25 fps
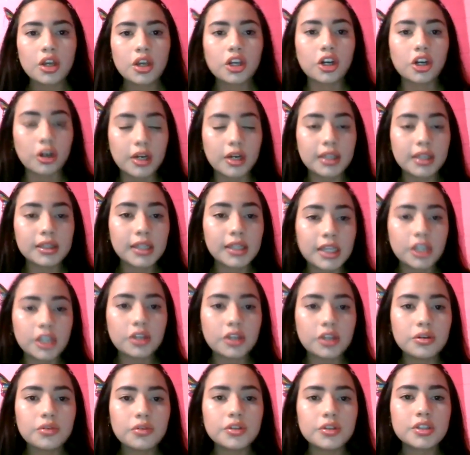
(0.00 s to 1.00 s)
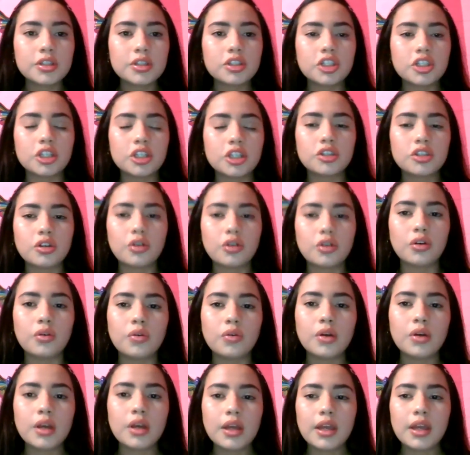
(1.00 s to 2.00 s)
currently used just
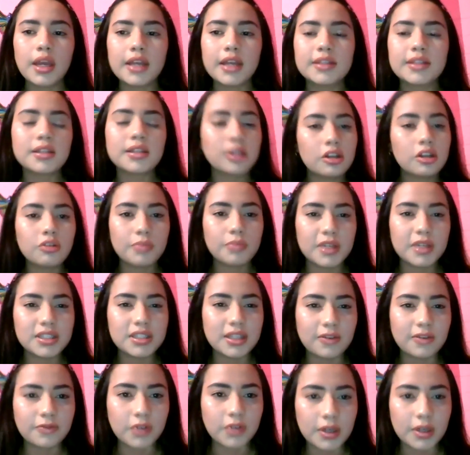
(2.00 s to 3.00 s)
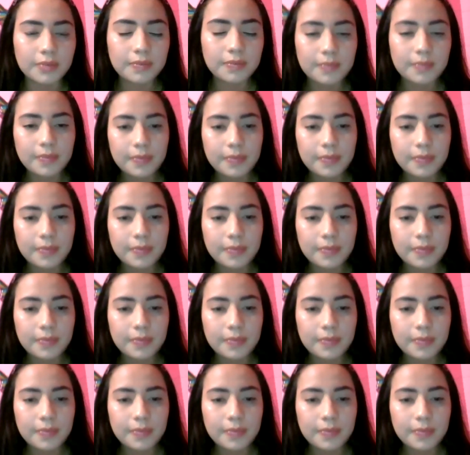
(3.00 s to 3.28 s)
so it's a little bit different.